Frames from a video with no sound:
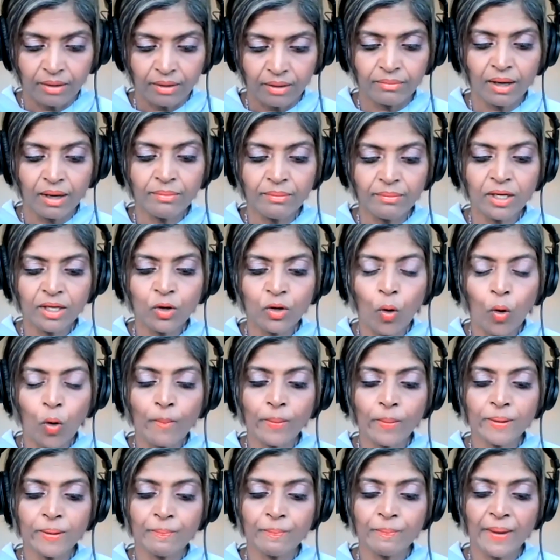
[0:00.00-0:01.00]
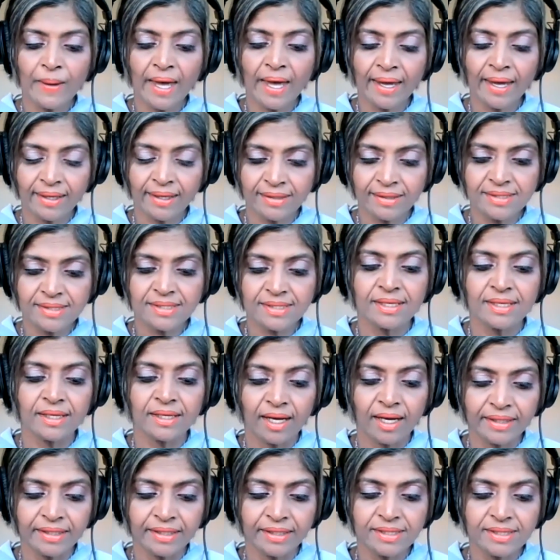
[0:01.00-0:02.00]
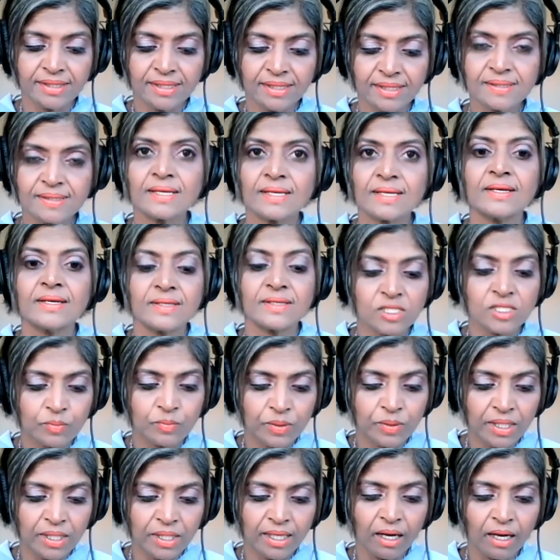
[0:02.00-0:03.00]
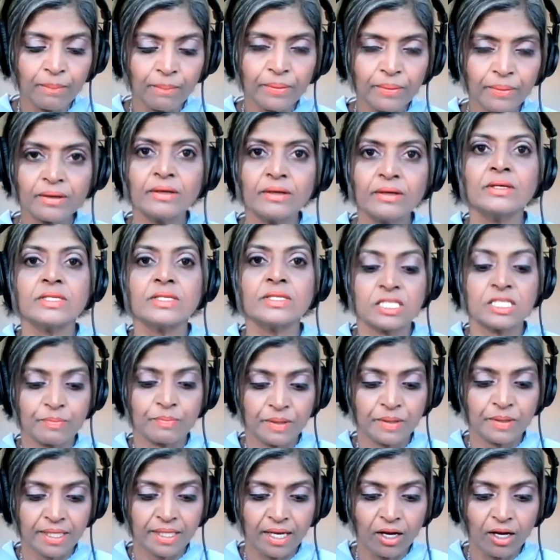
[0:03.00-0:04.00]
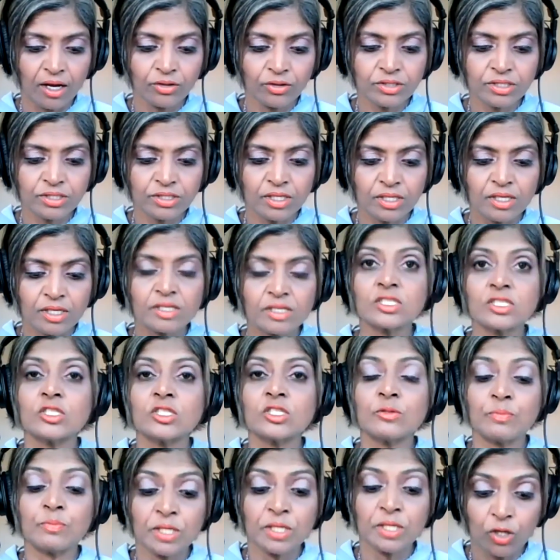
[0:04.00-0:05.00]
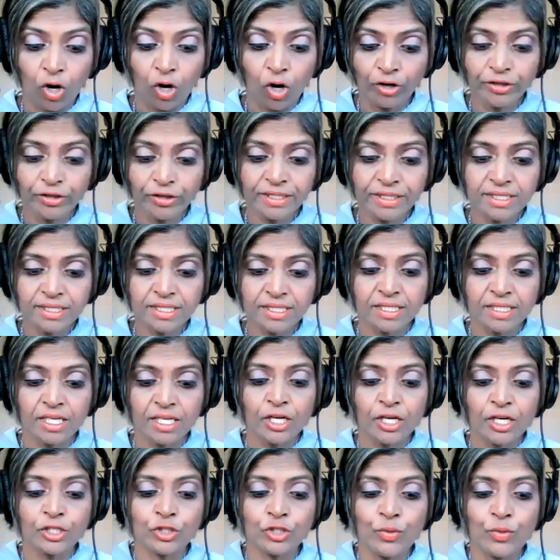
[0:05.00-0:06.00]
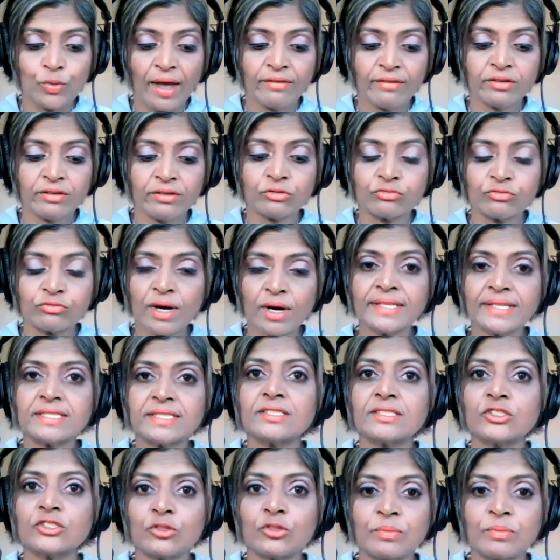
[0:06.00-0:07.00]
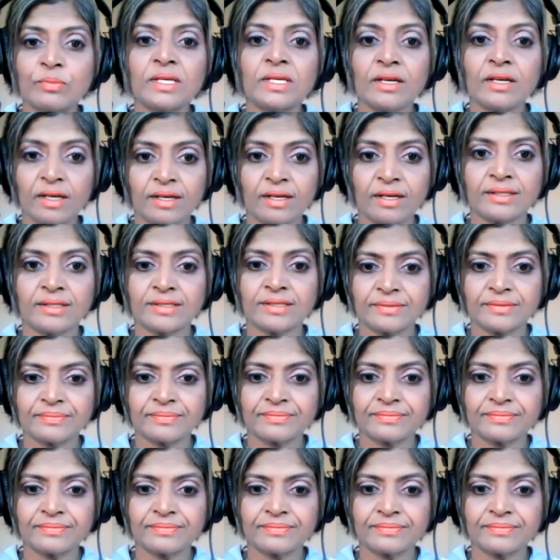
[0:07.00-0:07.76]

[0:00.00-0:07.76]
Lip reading: Mama Coimba Bang's guidance is speak up, speak out, speak on it. You have a right to be heard.